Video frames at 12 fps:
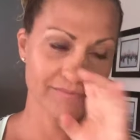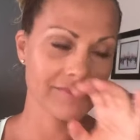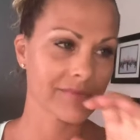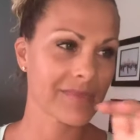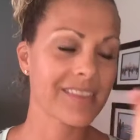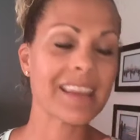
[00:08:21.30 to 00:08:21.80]

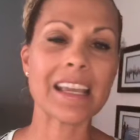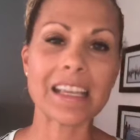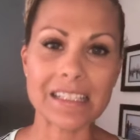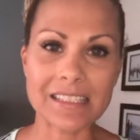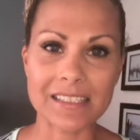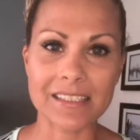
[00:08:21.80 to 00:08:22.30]

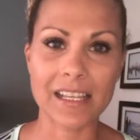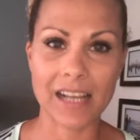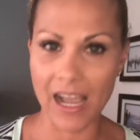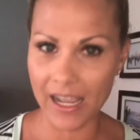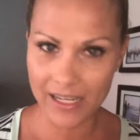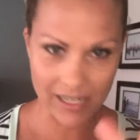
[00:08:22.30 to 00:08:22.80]
things that
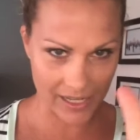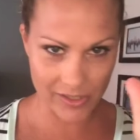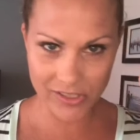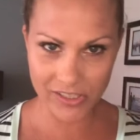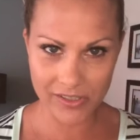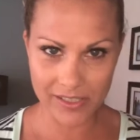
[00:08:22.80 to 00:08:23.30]
I
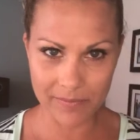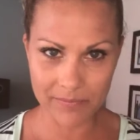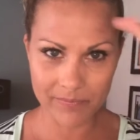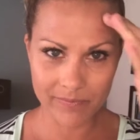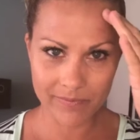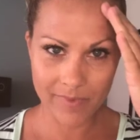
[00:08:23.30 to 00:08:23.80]
used to use them.
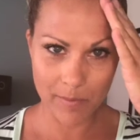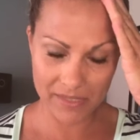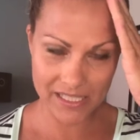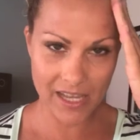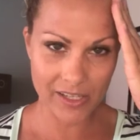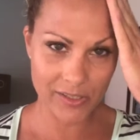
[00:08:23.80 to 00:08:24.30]
I'm gonna
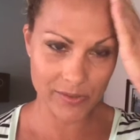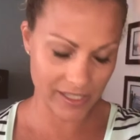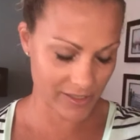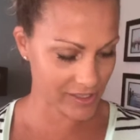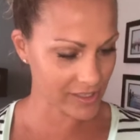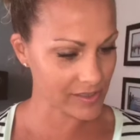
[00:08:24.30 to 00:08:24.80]
tell you, I
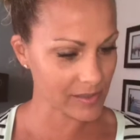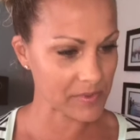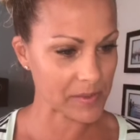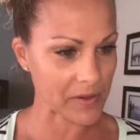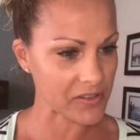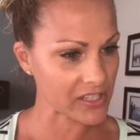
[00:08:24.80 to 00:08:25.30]
used to use them,
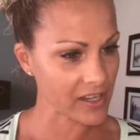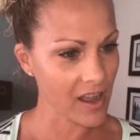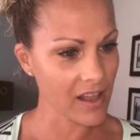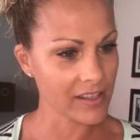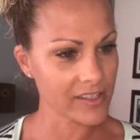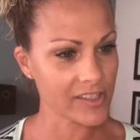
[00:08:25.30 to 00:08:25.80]
especially in
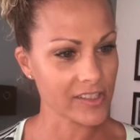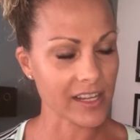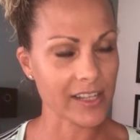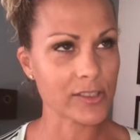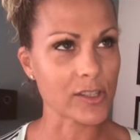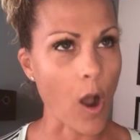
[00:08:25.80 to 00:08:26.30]
college. I
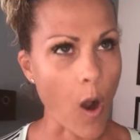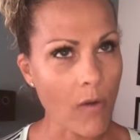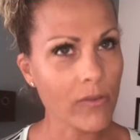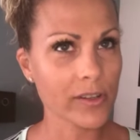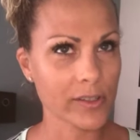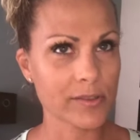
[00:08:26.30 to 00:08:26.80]
used to
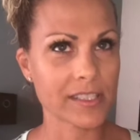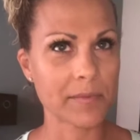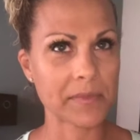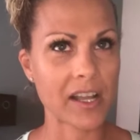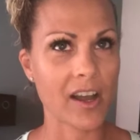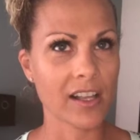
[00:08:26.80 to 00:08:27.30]
overuse them
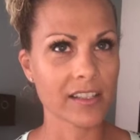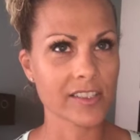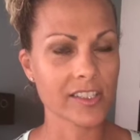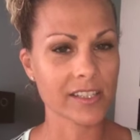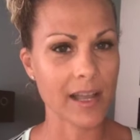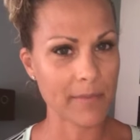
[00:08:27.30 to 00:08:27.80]
in
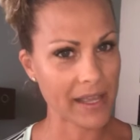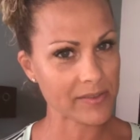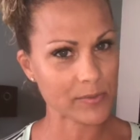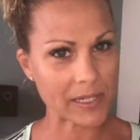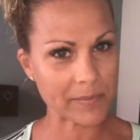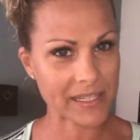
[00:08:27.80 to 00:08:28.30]
college. I may have
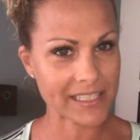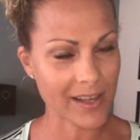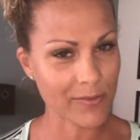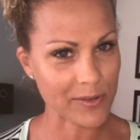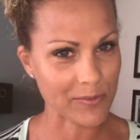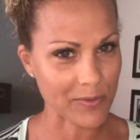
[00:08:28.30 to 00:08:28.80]
sprayed myself
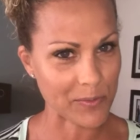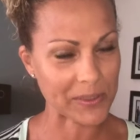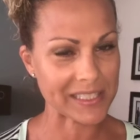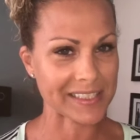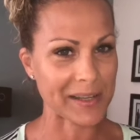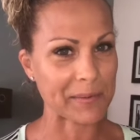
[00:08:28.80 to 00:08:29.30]
with
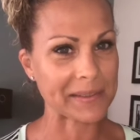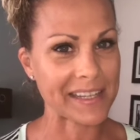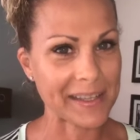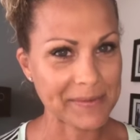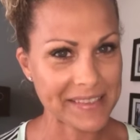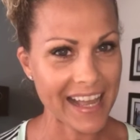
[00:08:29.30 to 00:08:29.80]
Febreze a couple
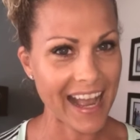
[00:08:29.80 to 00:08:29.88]
times.